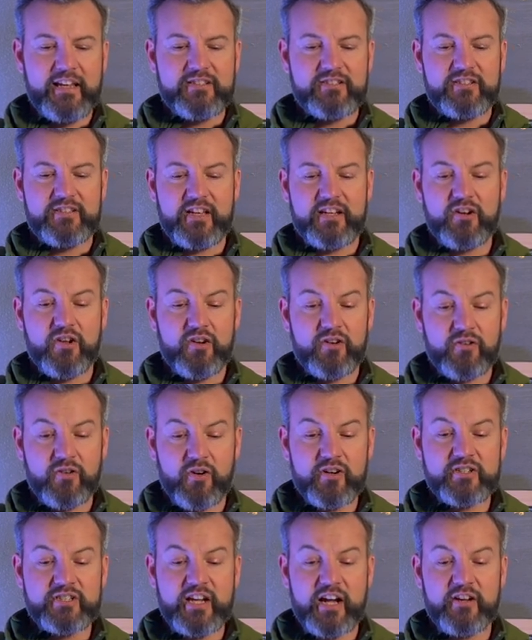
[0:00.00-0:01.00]
She said,
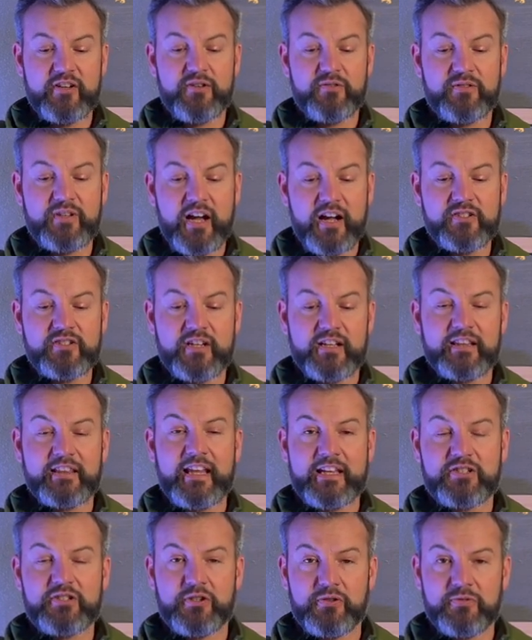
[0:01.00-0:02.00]
Nor shall you touch it,
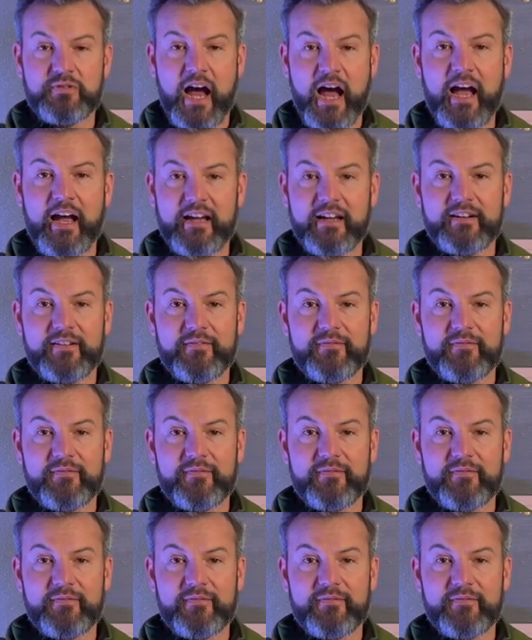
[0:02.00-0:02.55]
lest you die.